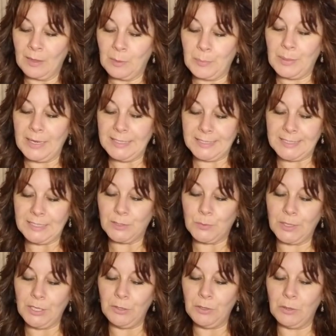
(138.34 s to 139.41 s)
Pisces, what
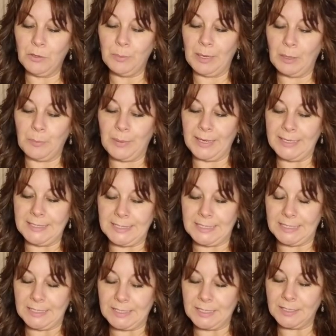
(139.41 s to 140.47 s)
do you know about
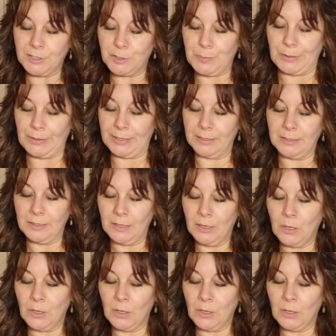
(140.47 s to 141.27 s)
Pisces, Spirit?